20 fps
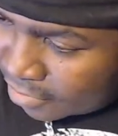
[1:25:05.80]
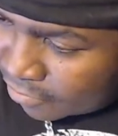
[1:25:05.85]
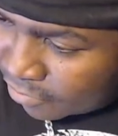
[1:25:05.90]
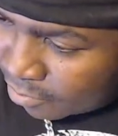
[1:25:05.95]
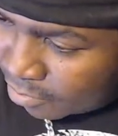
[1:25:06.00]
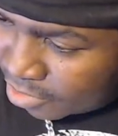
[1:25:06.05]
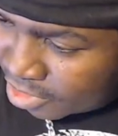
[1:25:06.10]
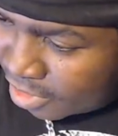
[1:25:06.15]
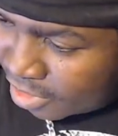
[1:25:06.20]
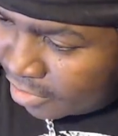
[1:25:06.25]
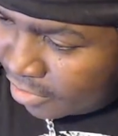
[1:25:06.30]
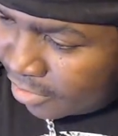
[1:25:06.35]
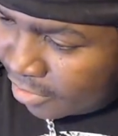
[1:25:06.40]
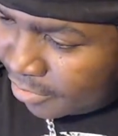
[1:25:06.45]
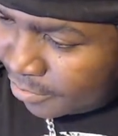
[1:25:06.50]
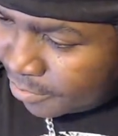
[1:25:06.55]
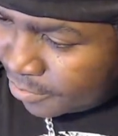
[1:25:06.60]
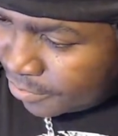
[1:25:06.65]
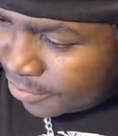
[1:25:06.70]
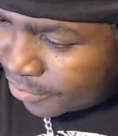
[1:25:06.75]
From Jay
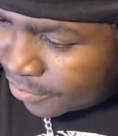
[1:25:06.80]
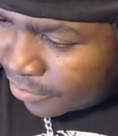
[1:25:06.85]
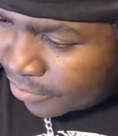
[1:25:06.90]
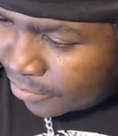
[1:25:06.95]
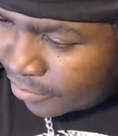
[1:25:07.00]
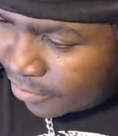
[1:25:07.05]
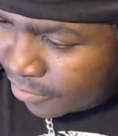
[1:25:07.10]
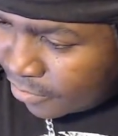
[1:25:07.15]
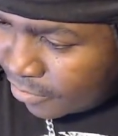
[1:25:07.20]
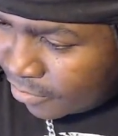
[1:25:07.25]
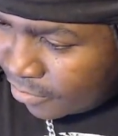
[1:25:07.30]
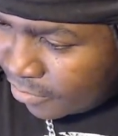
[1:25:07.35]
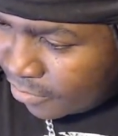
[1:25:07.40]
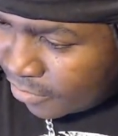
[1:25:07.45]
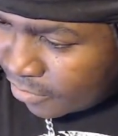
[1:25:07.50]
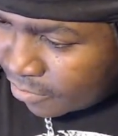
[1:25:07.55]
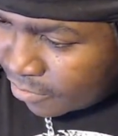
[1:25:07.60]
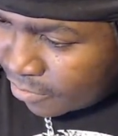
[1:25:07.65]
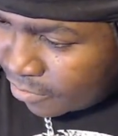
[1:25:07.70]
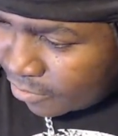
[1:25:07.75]
there.
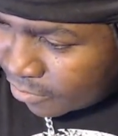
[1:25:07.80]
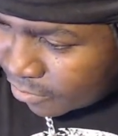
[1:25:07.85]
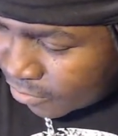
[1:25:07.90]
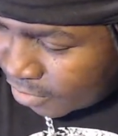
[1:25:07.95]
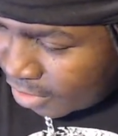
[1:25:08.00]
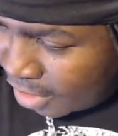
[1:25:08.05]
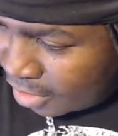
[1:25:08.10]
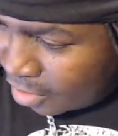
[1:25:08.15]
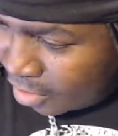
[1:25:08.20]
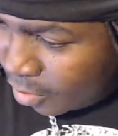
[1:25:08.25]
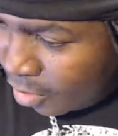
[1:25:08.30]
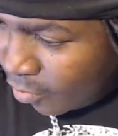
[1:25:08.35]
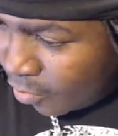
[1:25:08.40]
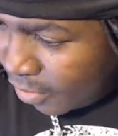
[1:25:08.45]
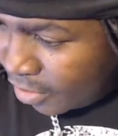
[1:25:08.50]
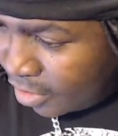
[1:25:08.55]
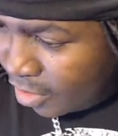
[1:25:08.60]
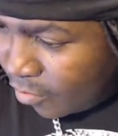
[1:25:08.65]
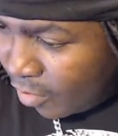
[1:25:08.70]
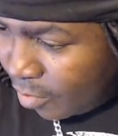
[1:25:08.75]
Hello,
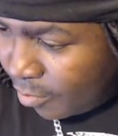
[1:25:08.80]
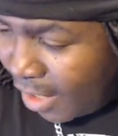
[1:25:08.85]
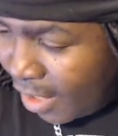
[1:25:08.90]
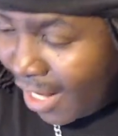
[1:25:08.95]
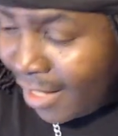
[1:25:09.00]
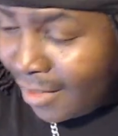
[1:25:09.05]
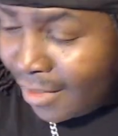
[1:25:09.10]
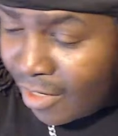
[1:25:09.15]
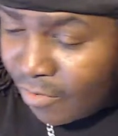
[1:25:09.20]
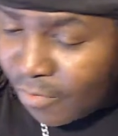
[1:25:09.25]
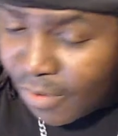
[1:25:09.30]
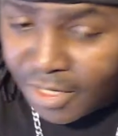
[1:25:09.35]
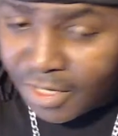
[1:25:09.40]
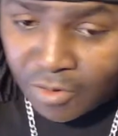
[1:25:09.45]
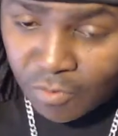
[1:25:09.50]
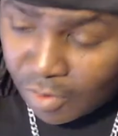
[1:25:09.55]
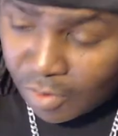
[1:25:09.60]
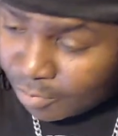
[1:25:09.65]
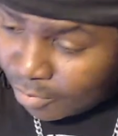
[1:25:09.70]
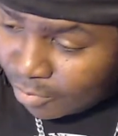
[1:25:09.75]
Ready to Rumble. I love Ready
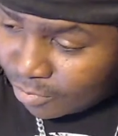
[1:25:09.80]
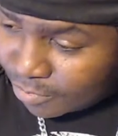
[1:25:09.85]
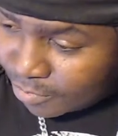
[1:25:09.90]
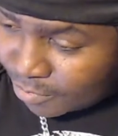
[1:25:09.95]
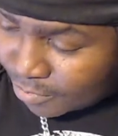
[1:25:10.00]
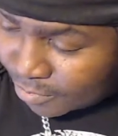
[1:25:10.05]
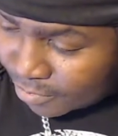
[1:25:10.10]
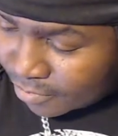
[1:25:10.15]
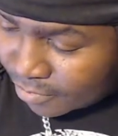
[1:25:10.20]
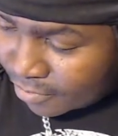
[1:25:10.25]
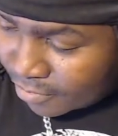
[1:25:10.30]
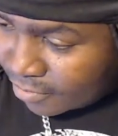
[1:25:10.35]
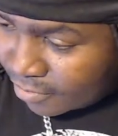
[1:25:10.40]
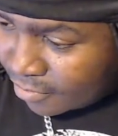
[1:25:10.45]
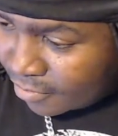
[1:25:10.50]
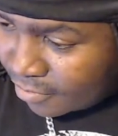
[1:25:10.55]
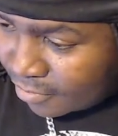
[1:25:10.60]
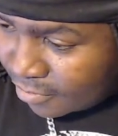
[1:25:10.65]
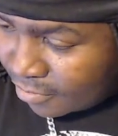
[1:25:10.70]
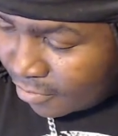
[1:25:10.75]
to Rumble.
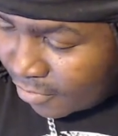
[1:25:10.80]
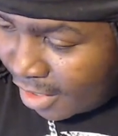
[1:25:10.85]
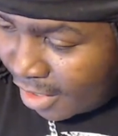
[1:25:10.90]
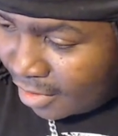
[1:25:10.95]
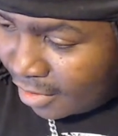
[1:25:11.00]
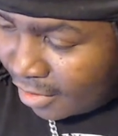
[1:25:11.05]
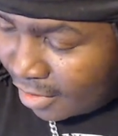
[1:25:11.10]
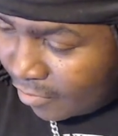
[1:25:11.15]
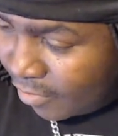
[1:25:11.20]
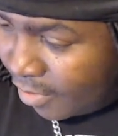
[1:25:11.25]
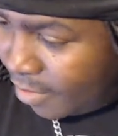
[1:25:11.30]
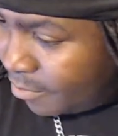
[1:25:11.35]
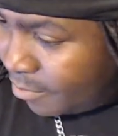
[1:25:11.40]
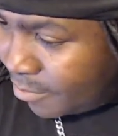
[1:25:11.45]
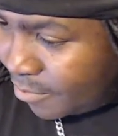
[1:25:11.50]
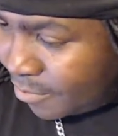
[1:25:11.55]
I love it.